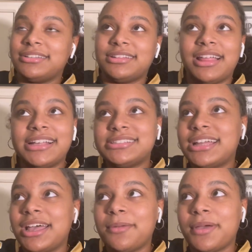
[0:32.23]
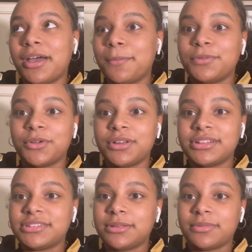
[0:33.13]
Last time I uploaded,
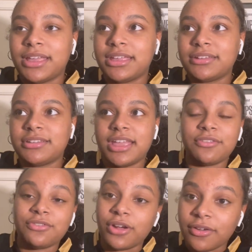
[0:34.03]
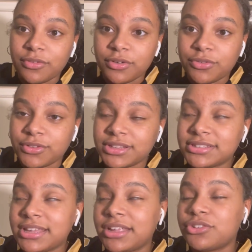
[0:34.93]
it seemed like it'd take forever for the
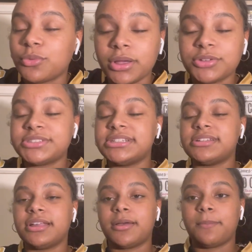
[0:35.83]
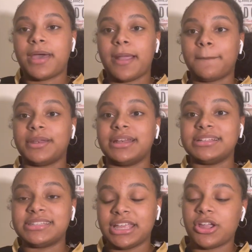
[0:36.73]
Saints regular season to come back, but it
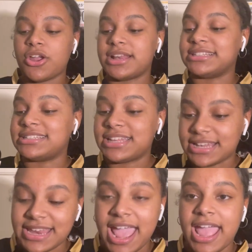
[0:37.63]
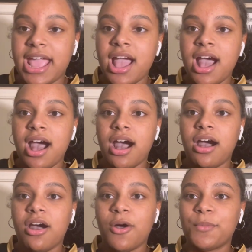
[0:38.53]
is here. It is today.
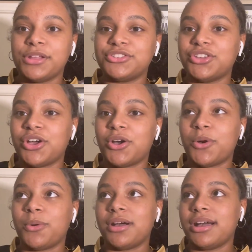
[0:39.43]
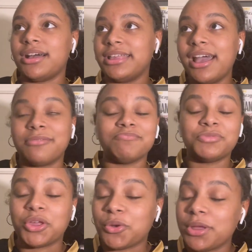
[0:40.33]
And so, yeah,
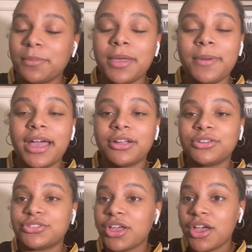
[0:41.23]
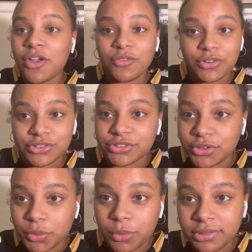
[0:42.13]
the Green Bay Packers versus
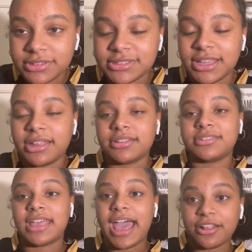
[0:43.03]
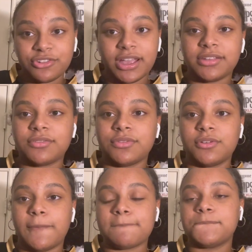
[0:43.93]
the New Orleans Saints at
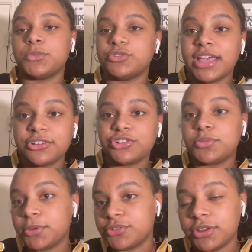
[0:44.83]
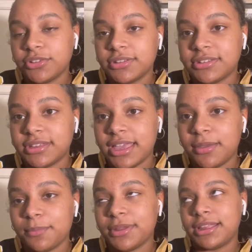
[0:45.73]
Jacksonville. It was actually supposed to go to this
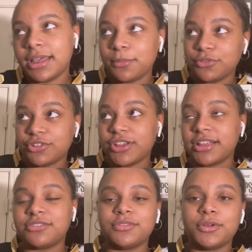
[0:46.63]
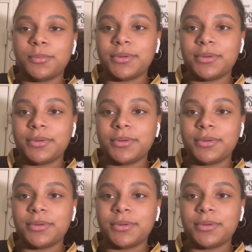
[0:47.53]
game, but it got moved to Jacksonville.